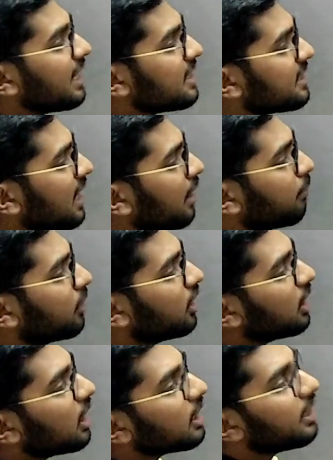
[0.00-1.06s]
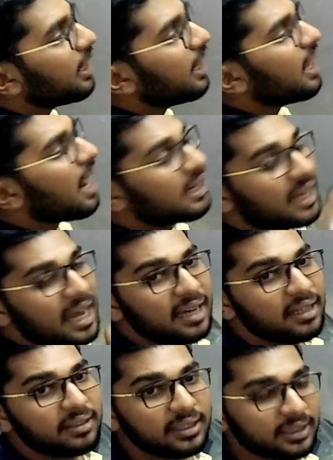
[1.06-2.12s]
enzyme.
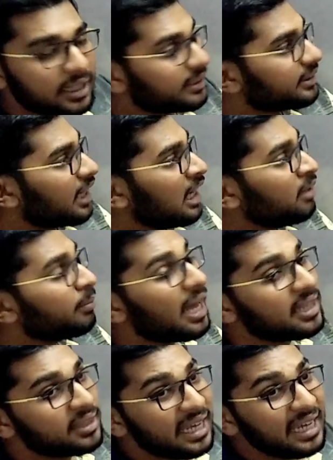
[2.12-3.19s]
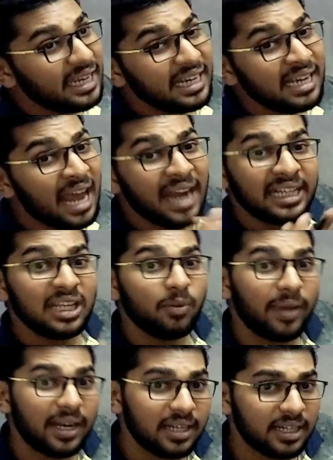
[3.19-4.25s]
And they
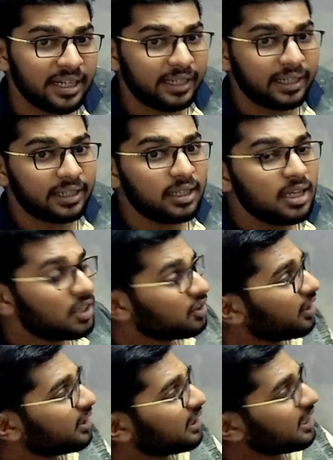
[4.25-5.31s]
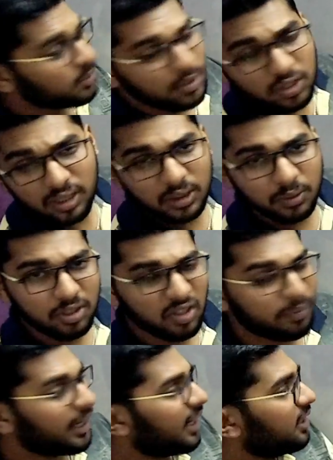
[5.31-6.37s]
inactivated it. So it is like switch on switch
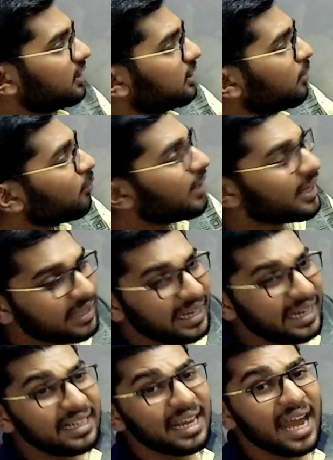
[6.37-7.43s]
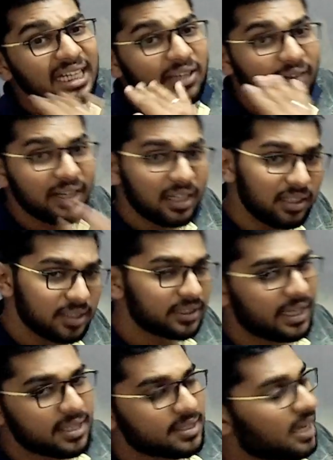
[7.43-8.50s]
off mechanism where they inactivated this
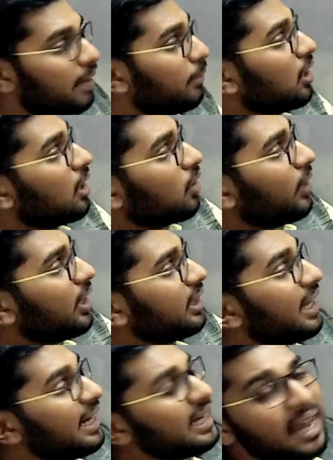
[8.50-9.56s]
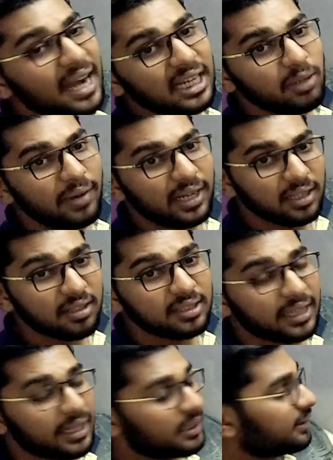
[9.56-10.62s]
enzyme. When they inactivated
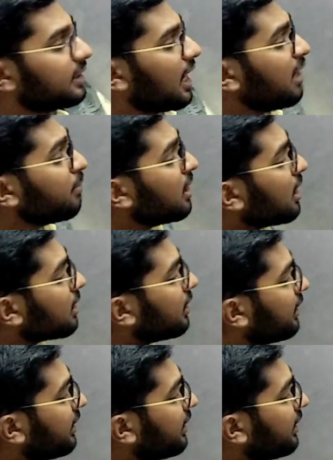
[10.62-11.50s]
this enzyme, the